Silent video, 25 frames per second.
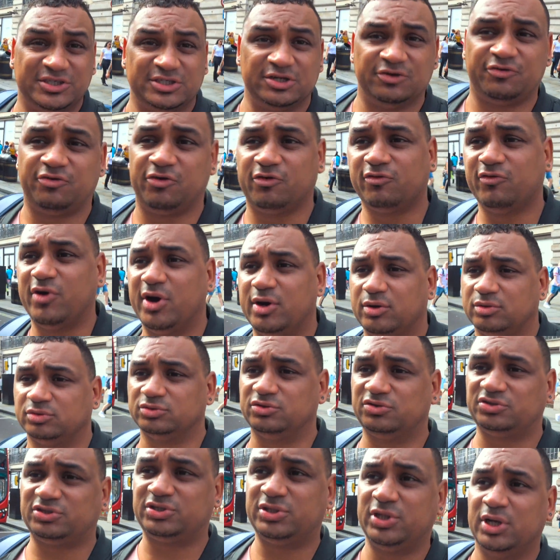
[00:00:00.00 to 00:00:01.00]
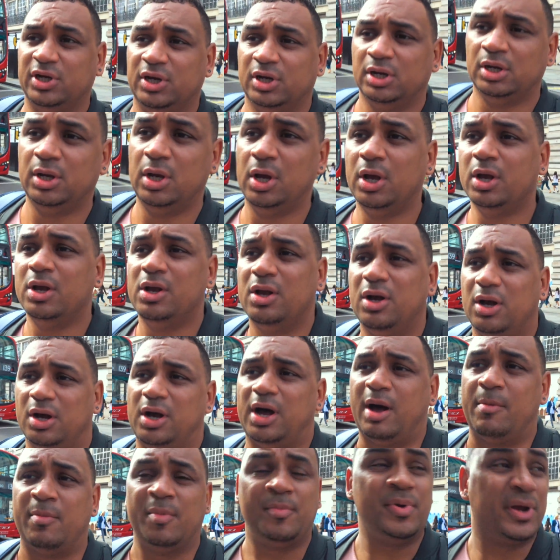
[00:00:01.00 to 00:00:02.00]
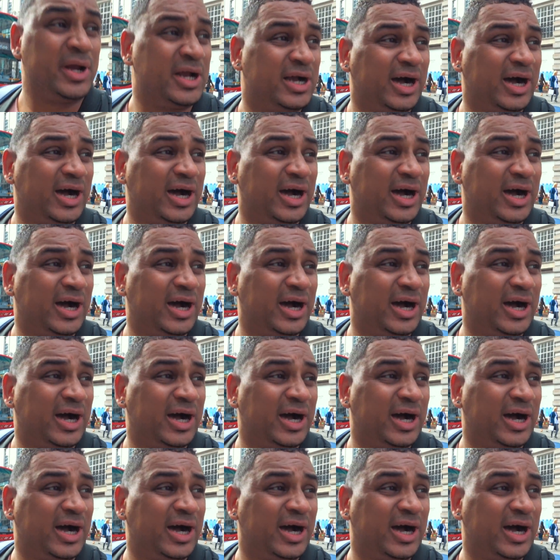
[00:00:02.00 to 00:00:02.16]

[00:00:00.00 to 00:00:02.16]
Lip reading: Pharrells, I'm a bit